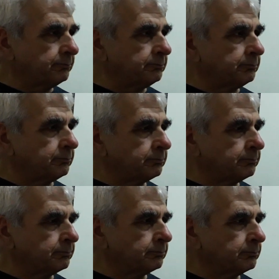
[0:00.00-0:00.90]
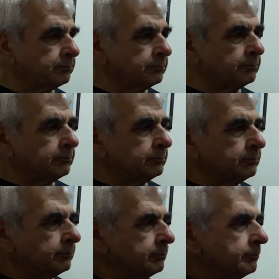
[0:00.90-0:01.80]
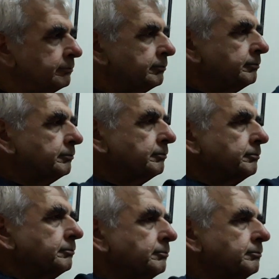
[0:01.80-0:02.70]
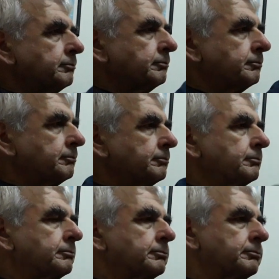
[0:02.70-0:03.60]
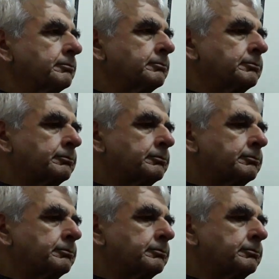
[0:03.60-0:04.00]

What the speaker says: No one is speaking in this clip.